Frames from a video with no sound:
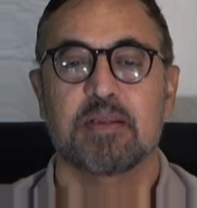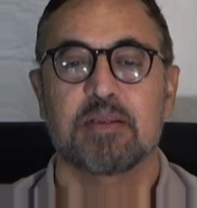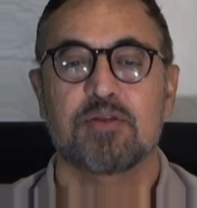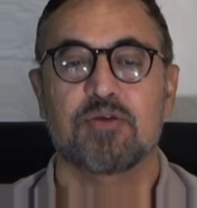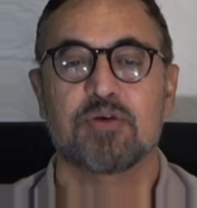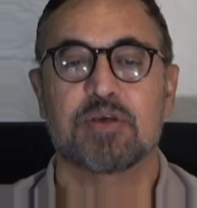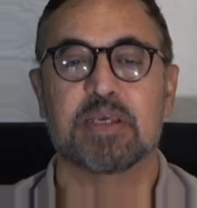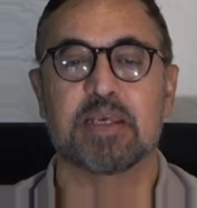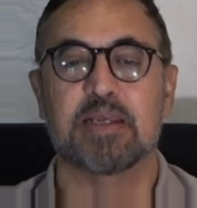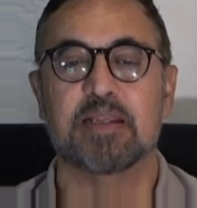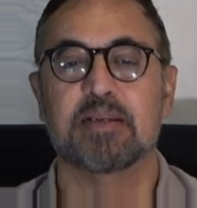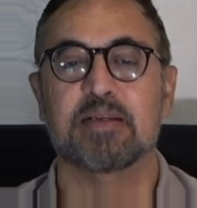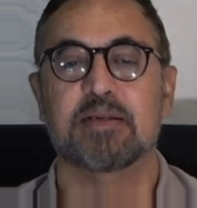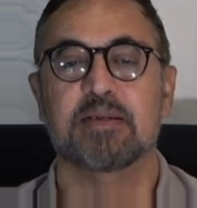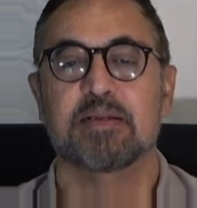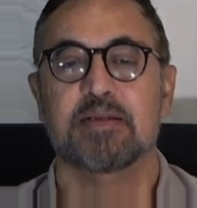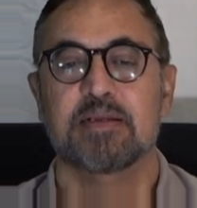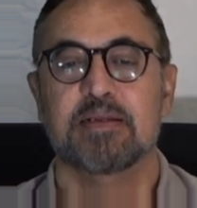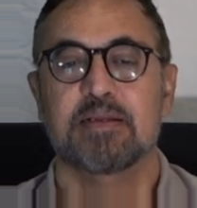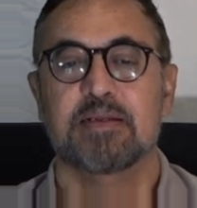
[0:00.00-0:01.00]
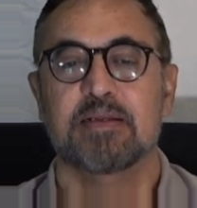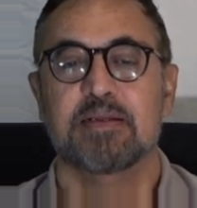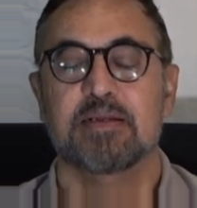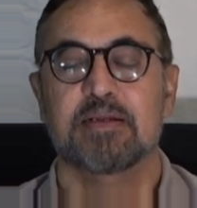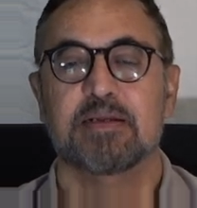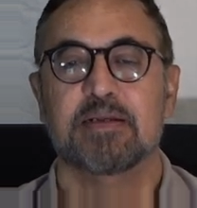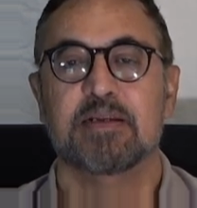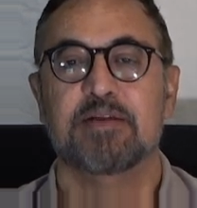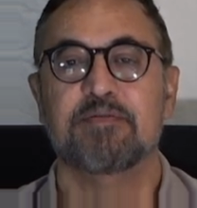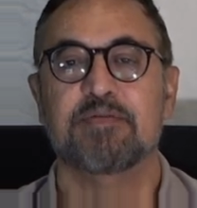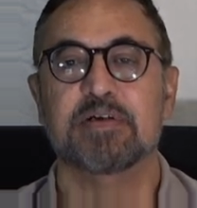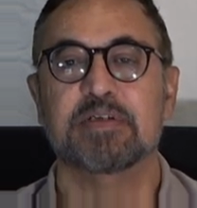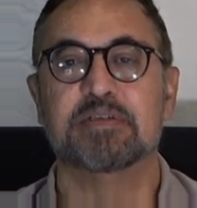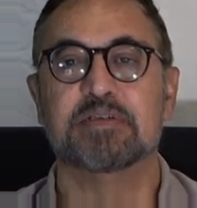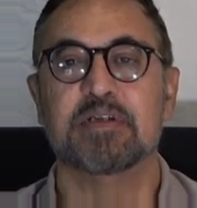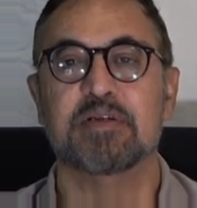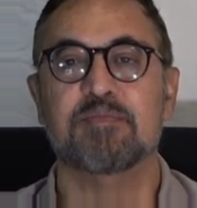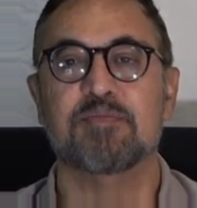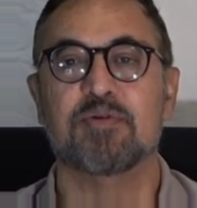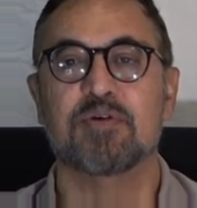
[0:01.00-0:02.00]
You can
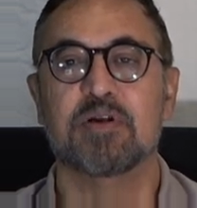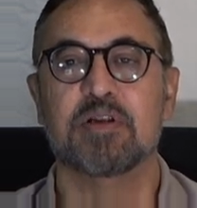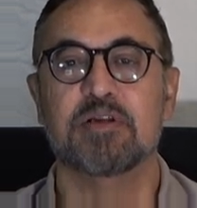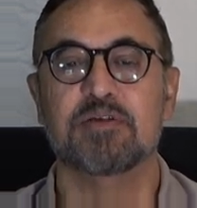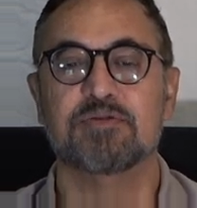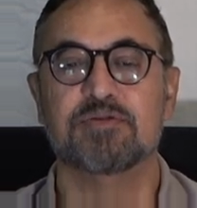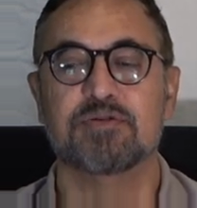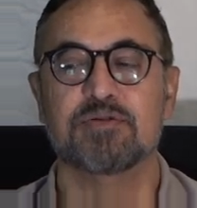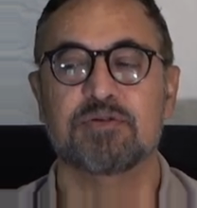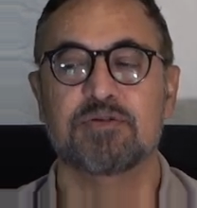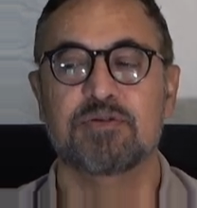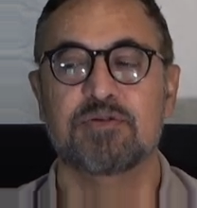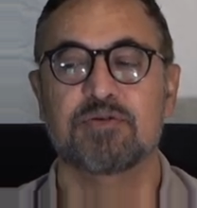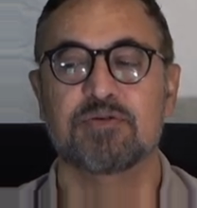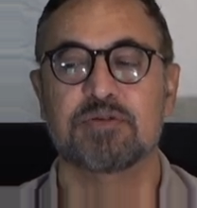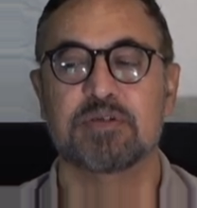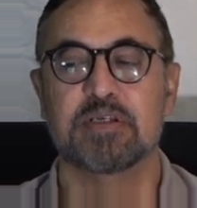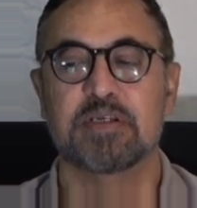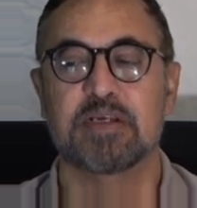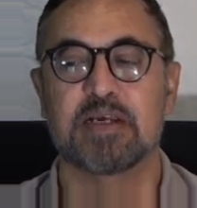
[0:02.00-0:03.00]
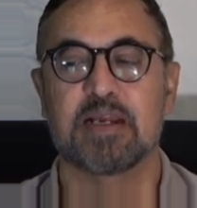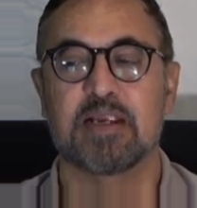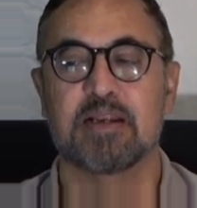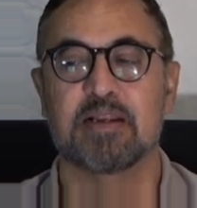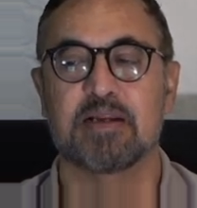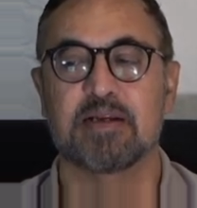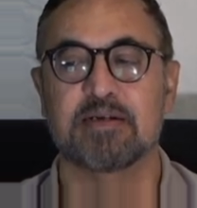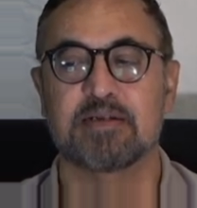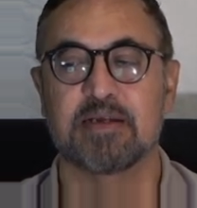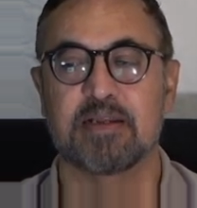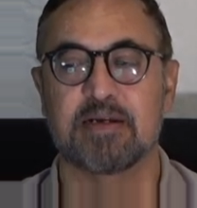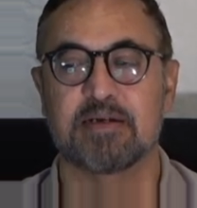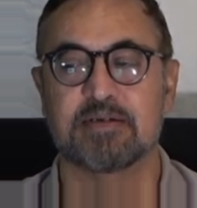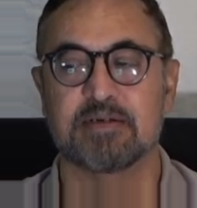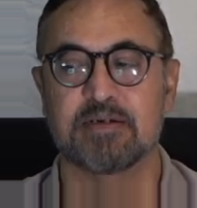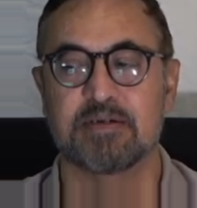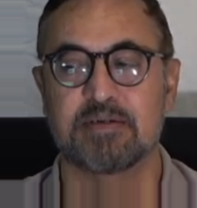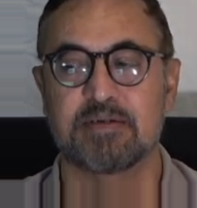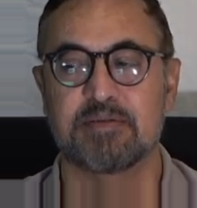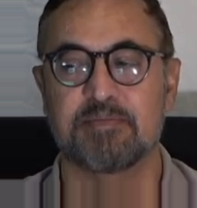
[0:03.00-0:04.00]
reverse remodel using
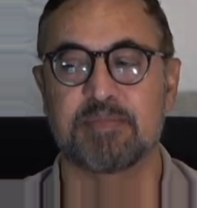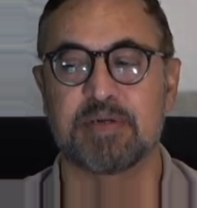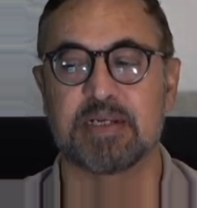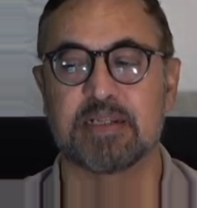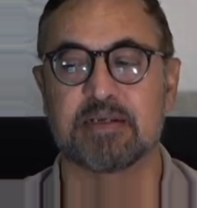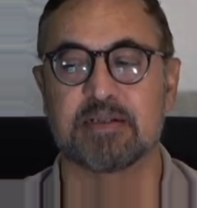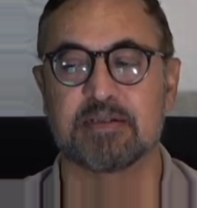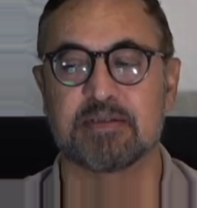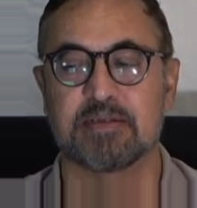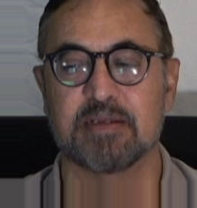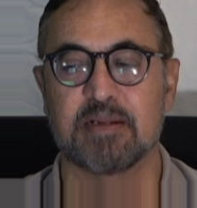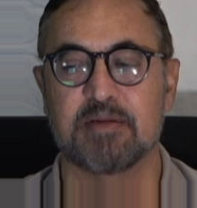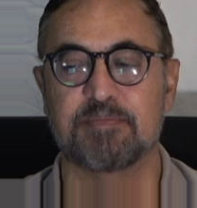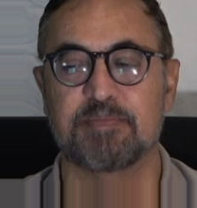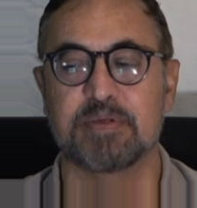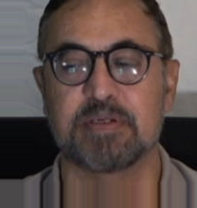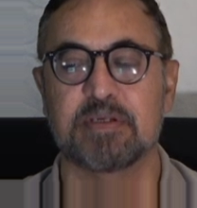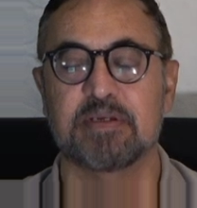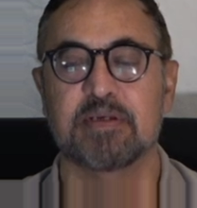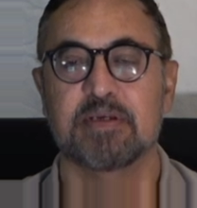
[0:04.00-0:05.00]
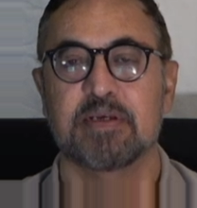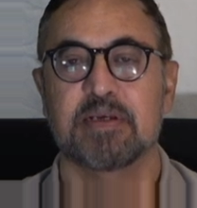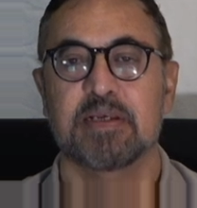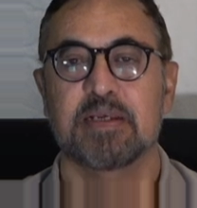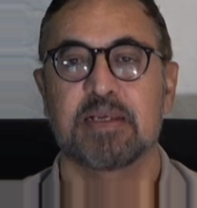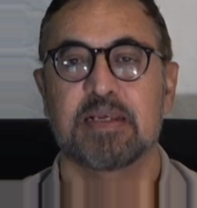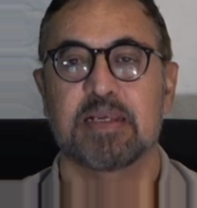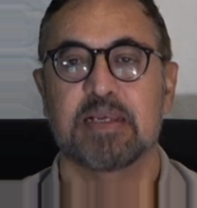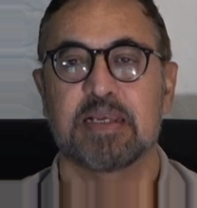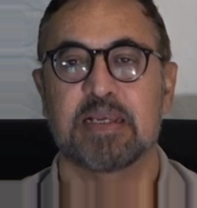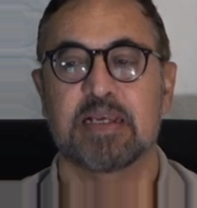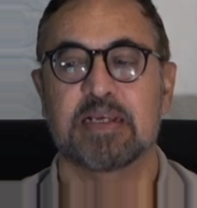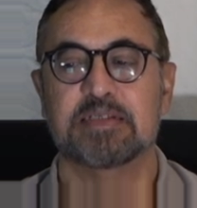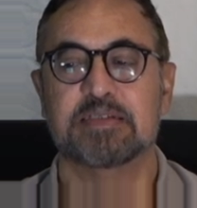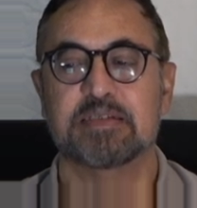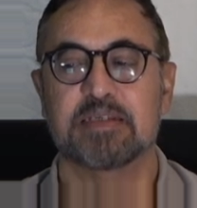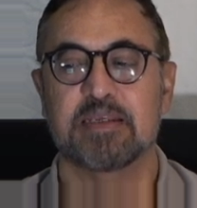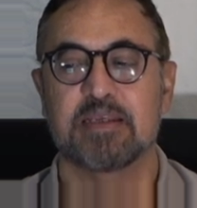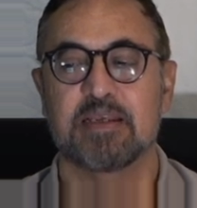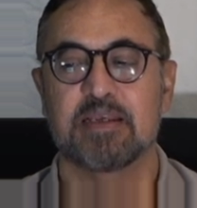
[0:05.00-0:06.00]
guideline-directed medical therapy.
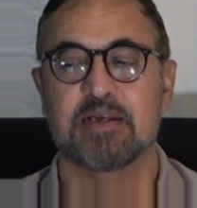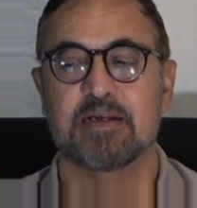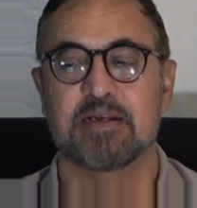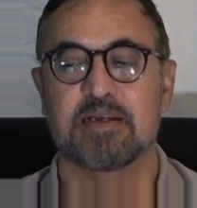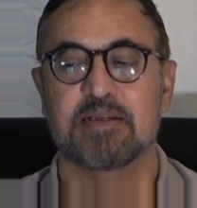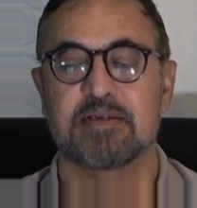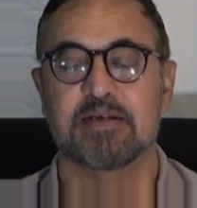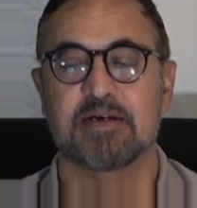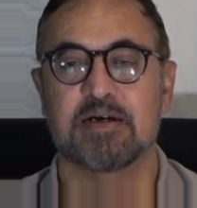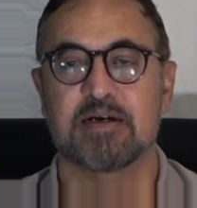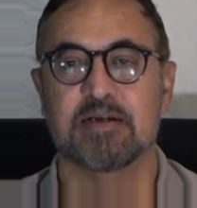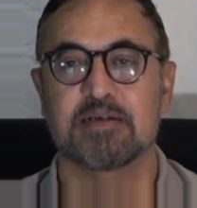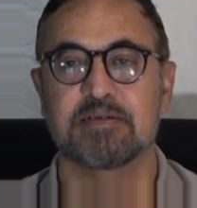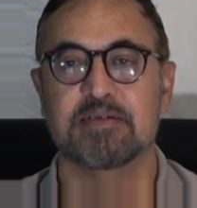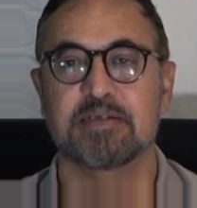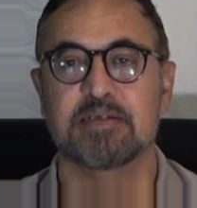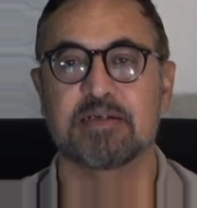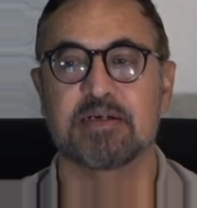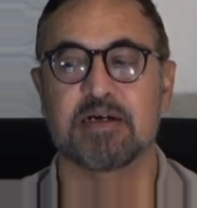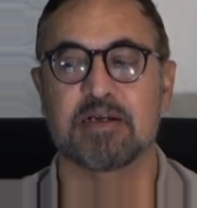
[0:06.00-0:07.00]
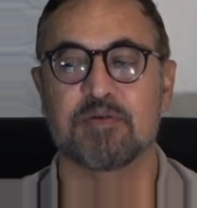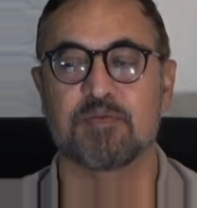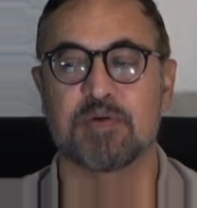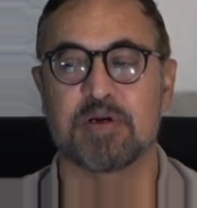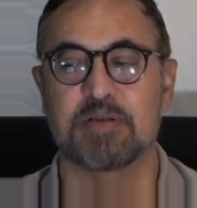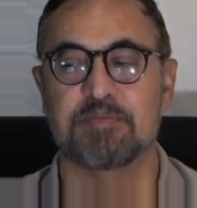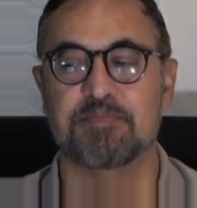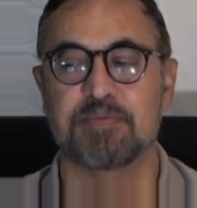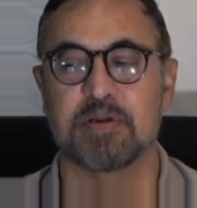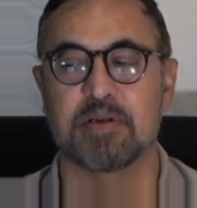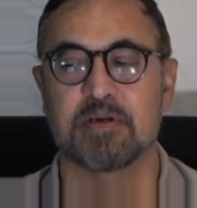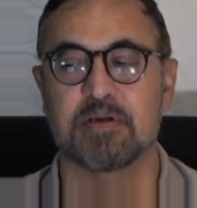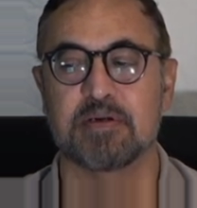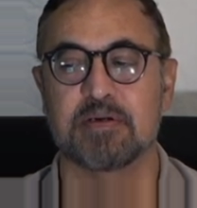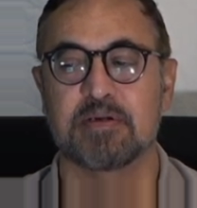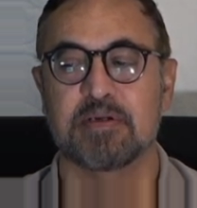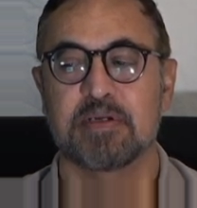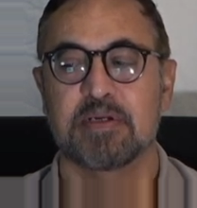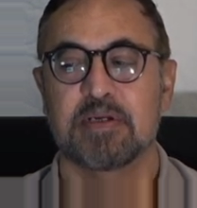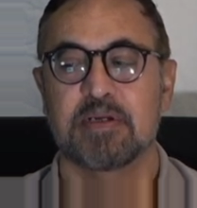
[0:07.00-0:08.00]
ACE and ARNI are one
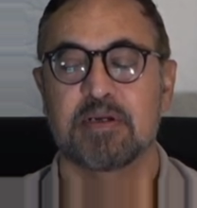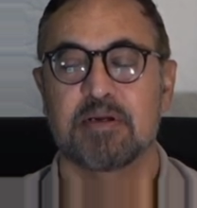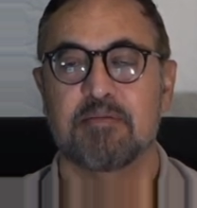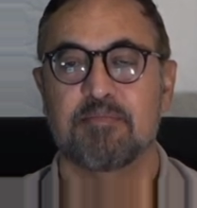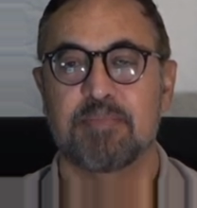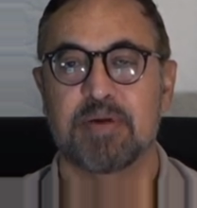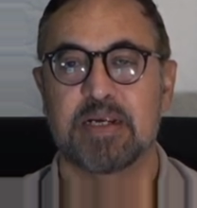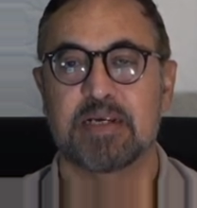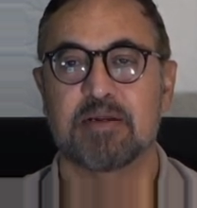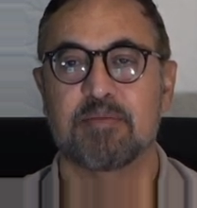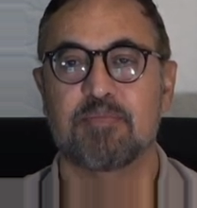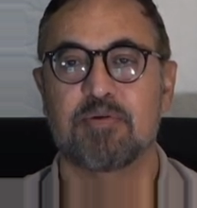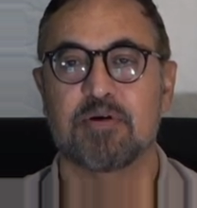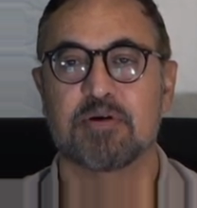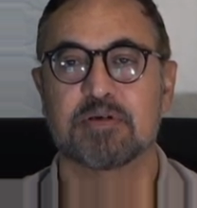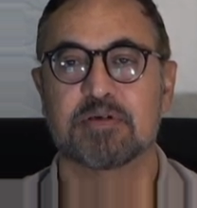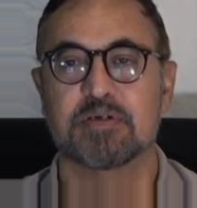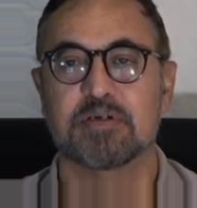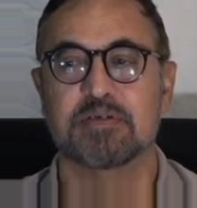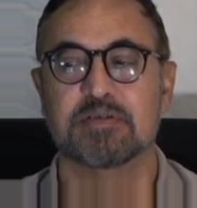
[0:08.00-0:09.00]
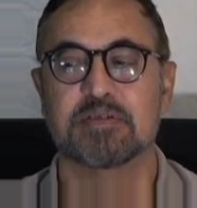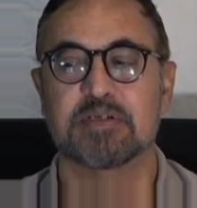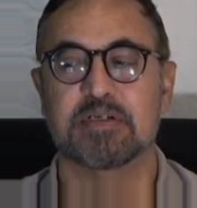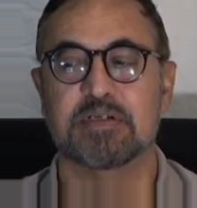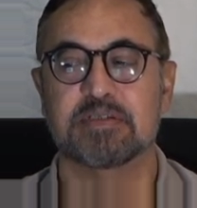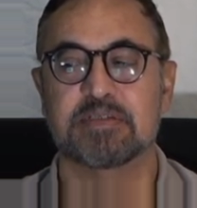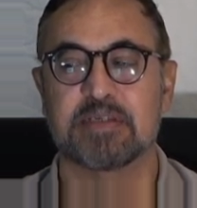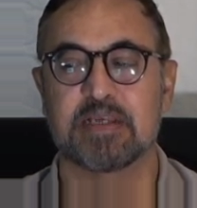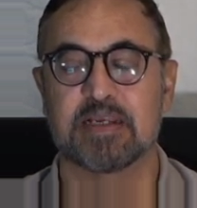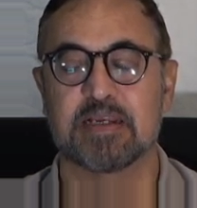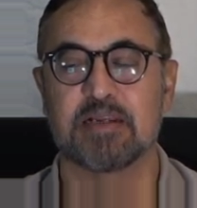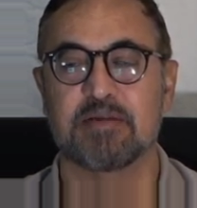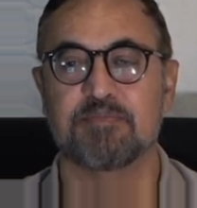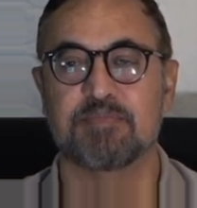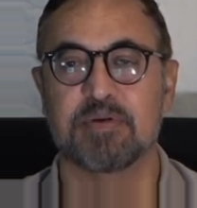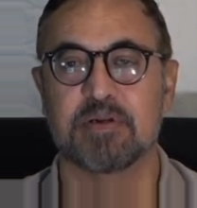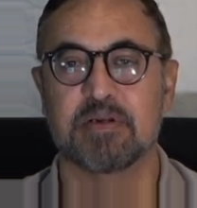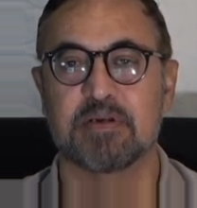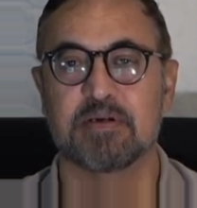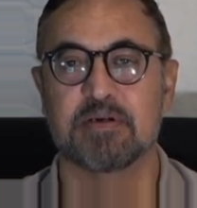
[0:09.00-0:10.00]
pillar. Beta blockers are a second
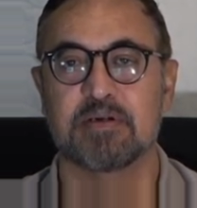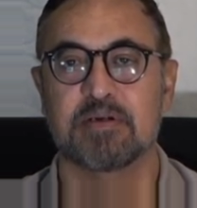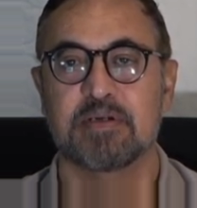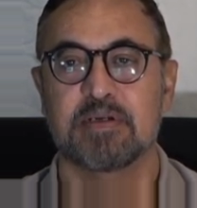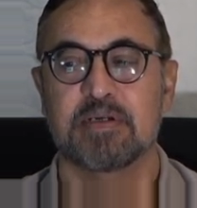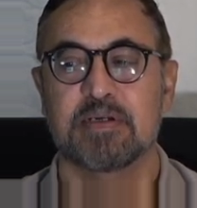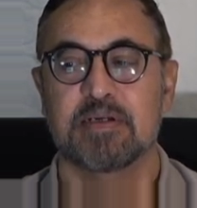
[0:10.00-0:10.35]
pillar.